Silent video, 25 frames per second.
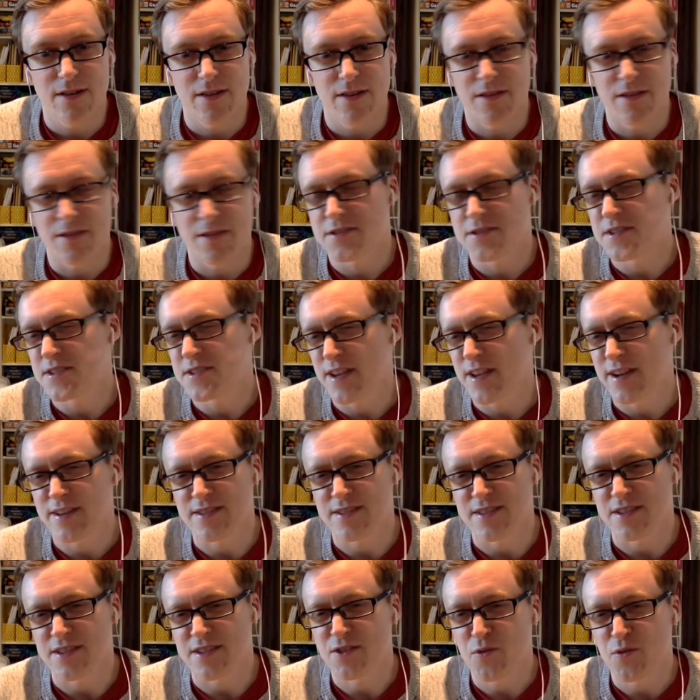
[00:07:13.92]
30
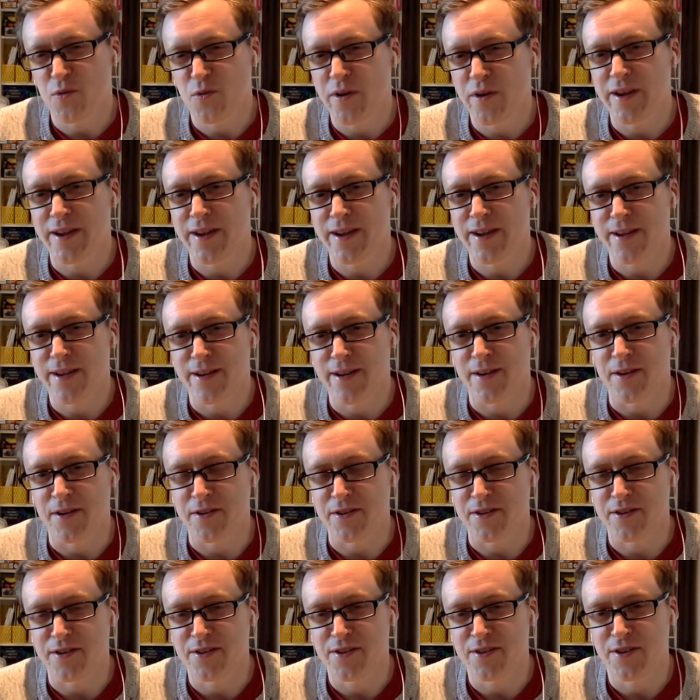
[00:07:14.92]
seconds is quite an
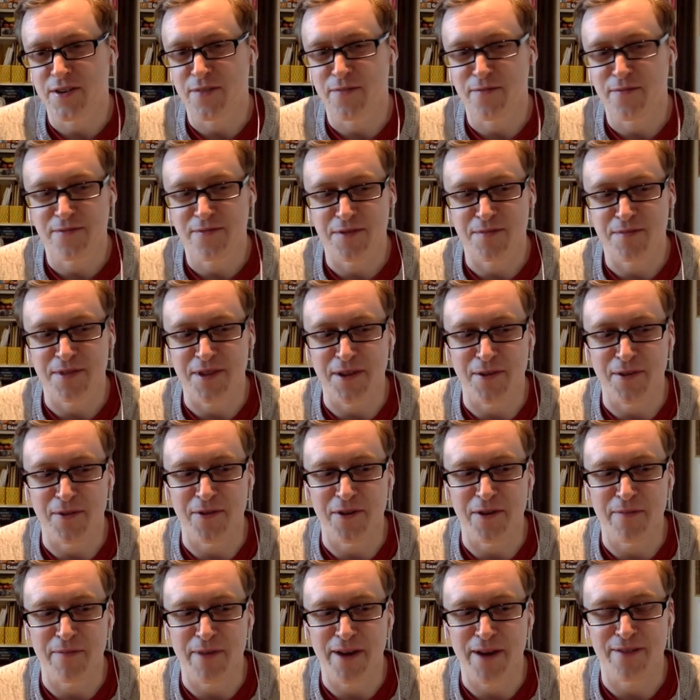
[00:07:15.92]
uncomfortably
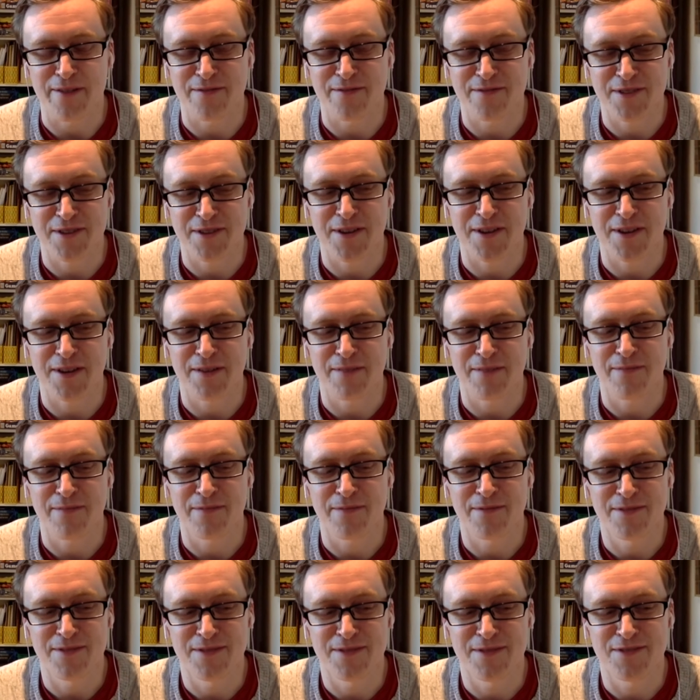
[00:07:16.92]
long amount of
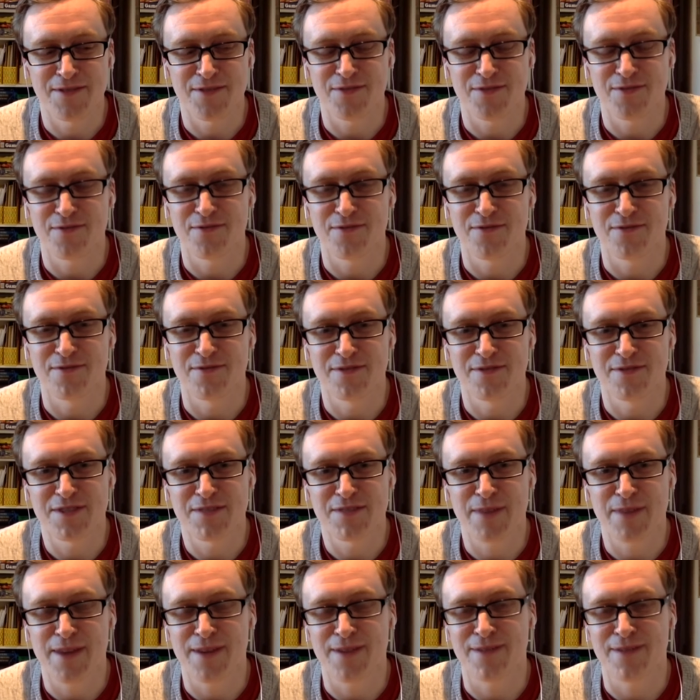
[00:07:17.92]
time to
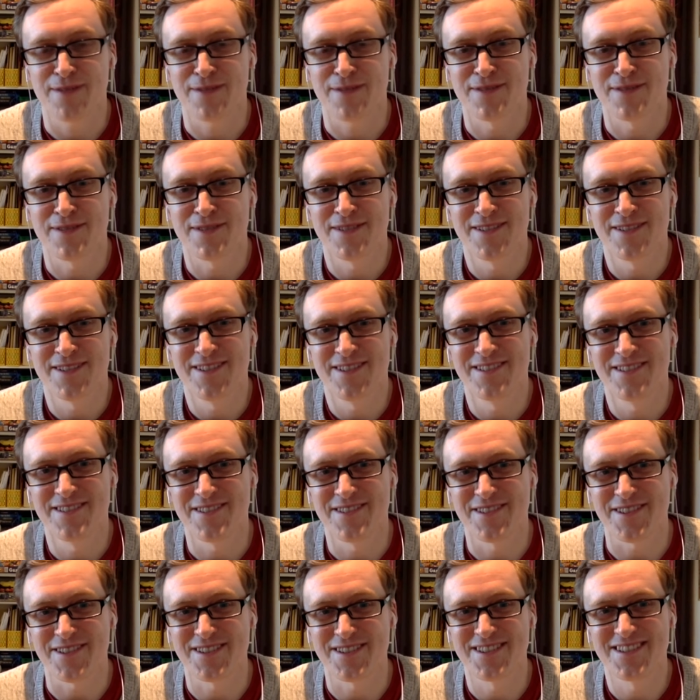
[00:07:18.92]
spend
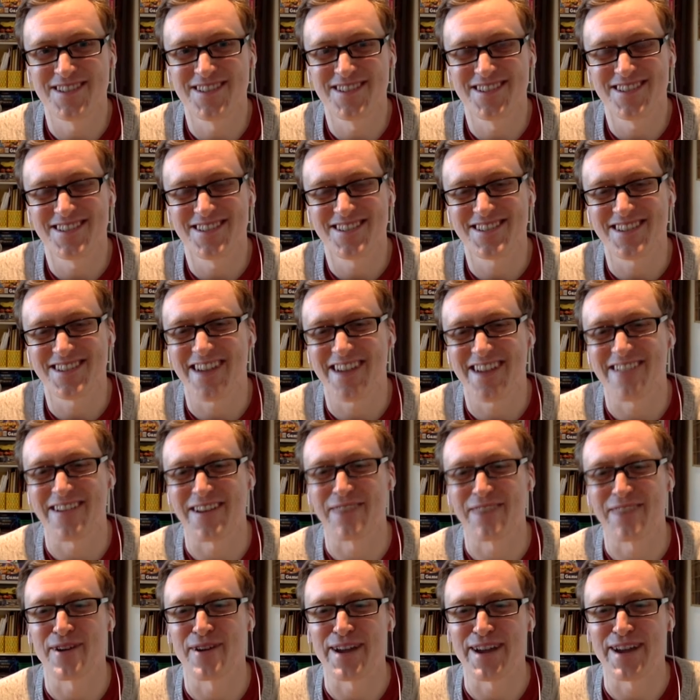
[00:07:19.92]
just
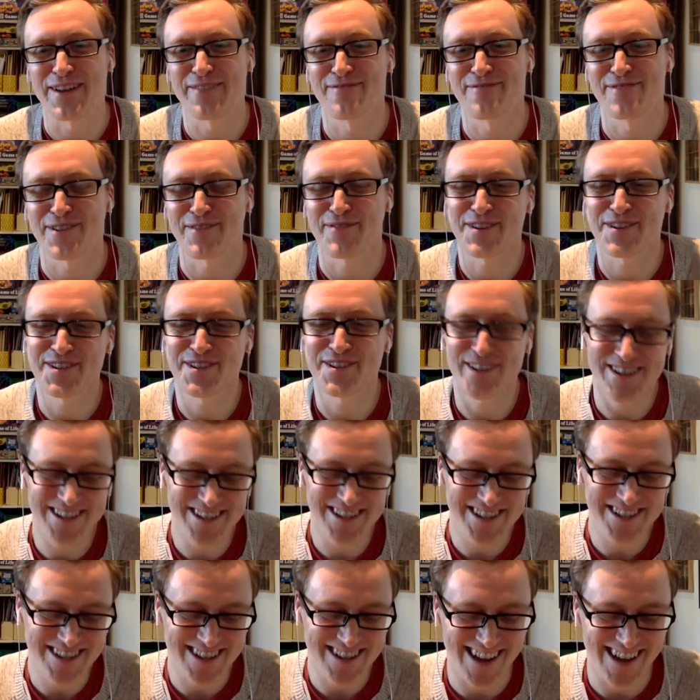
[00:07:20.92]
staring, waiting for
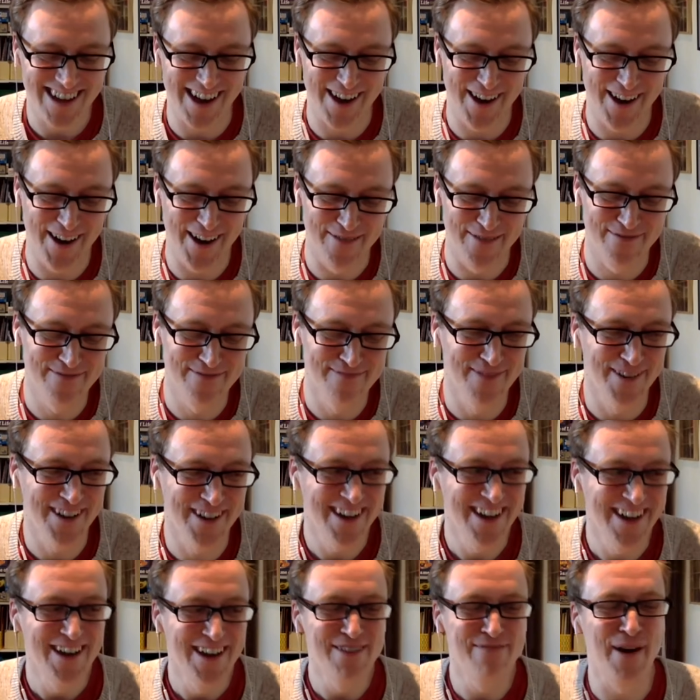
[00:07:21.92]
questions. Um,
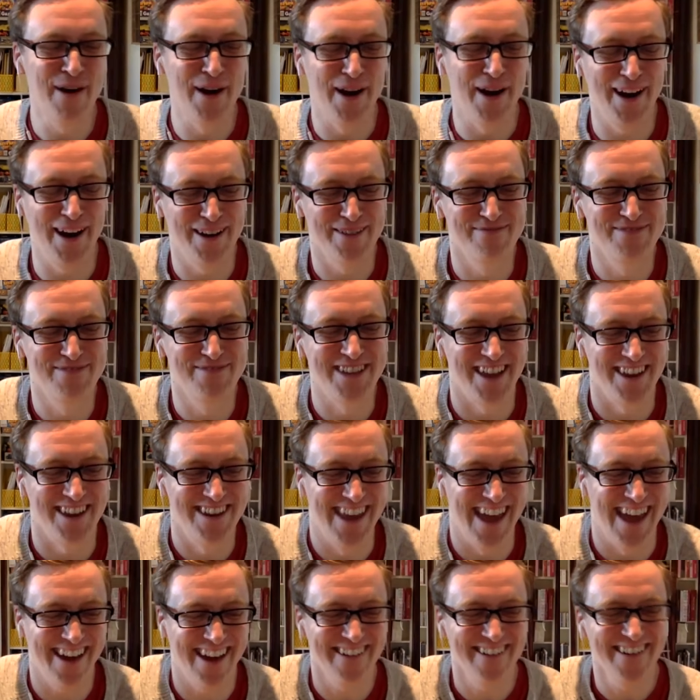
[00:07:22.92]
but I'm
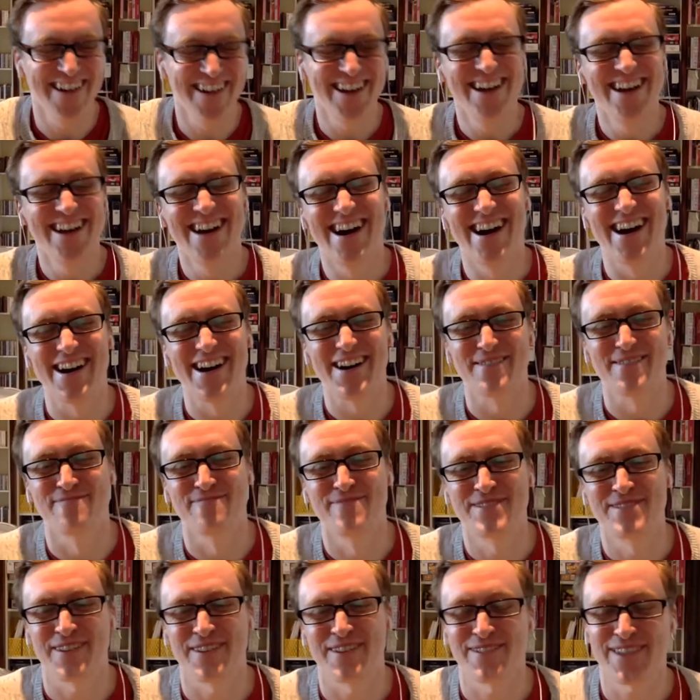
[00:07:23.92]
done now.
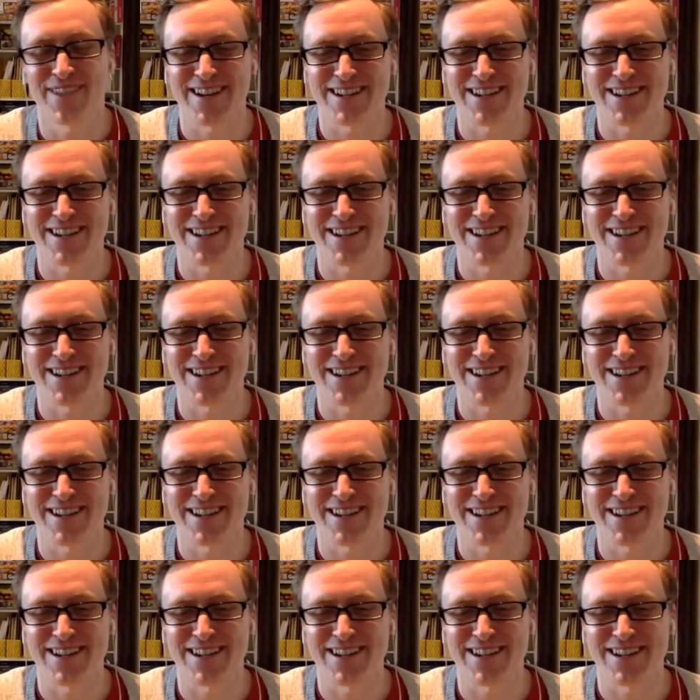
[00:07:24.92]
Um, so thanks,